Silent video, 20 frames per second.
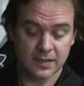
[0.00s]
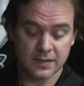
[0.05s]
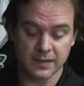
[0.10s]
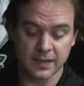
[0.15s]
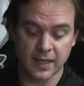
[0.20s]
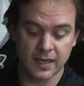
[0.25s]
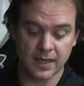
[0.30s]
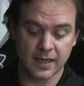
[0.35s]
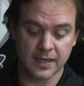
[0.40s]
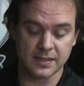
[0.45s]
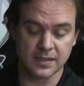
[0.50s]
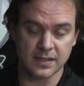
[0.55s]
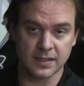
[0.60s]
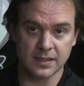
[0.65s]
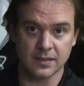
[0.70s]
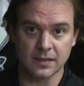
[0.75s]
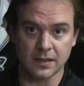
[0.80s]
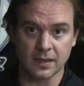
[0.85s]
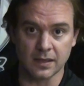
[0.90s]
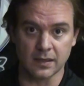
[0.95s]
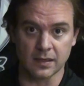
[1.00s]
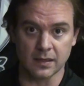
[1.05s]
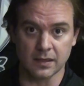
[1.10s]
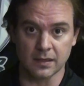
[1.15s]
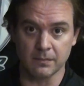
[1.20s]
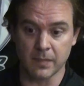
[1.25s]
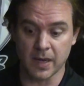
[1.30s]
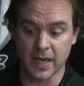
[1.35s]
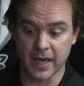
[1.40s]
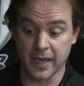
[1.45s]
that I did
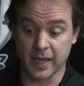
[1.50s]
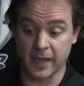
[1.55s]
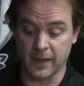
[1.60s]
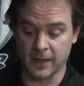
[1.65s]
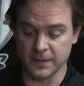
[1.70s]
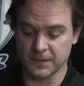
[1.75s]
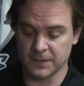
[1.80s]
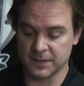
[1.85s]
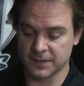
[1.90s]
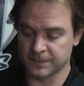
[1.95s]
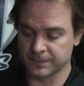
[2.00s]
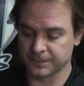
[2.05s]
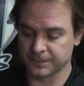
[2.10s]
by hand.